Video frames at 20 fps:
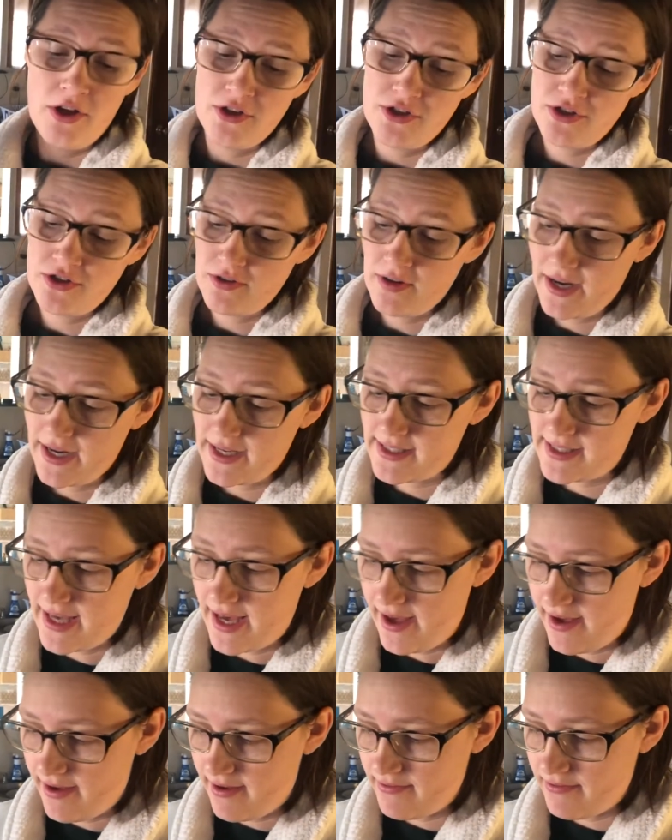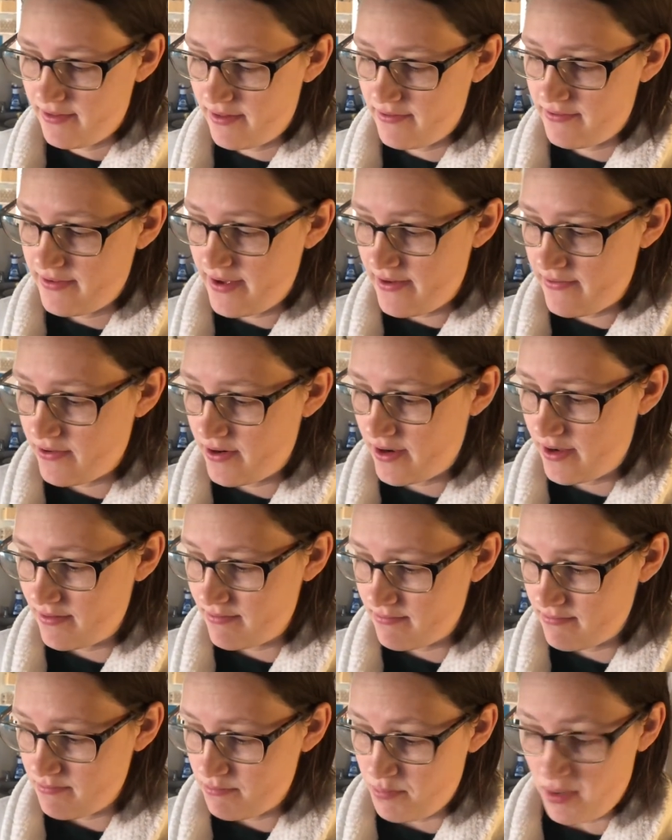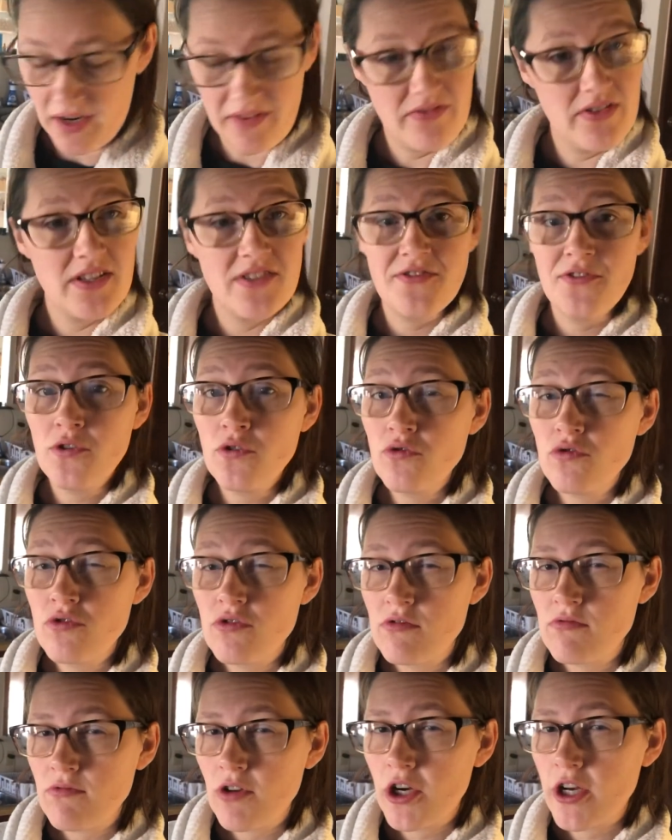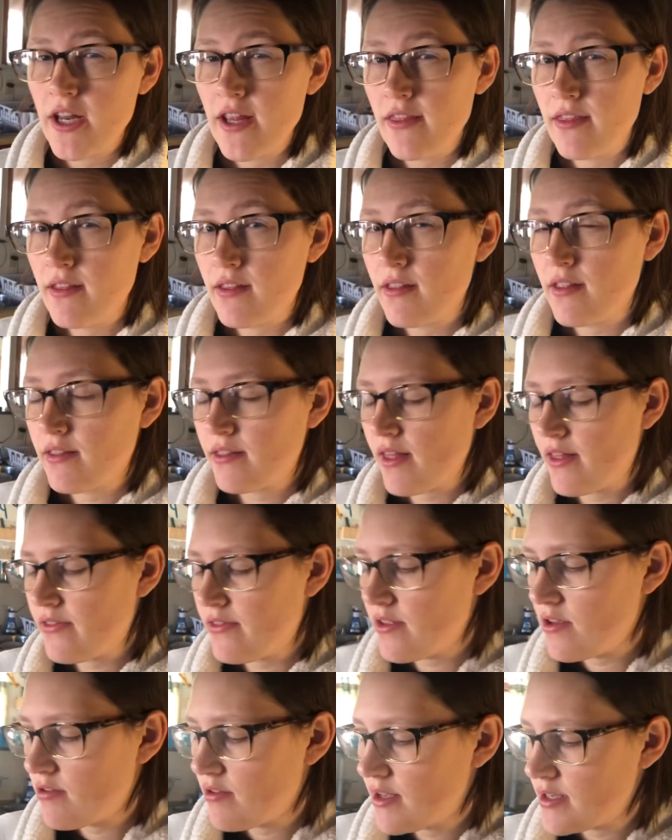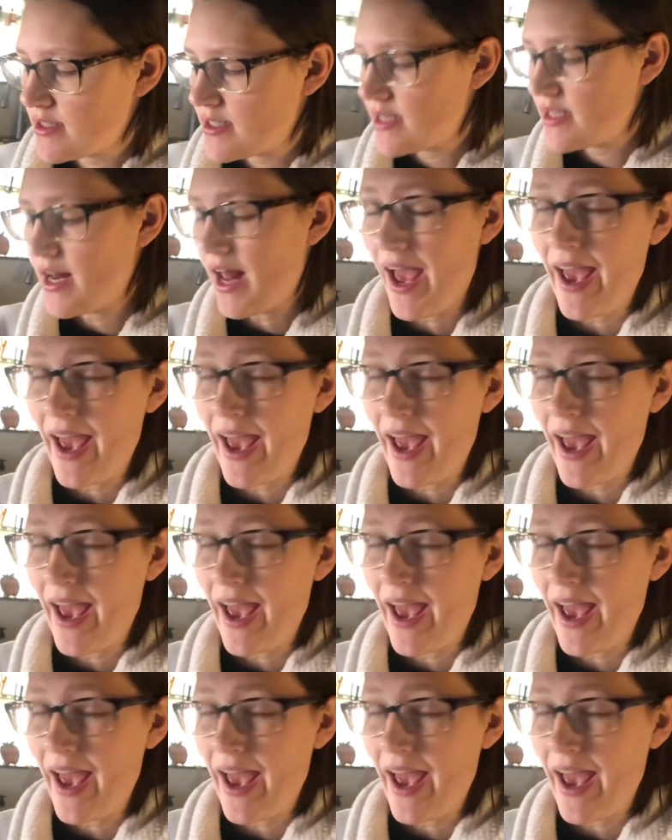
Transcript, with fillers: Do you guys have favorite breakfast foods or anything like that that you like to eat?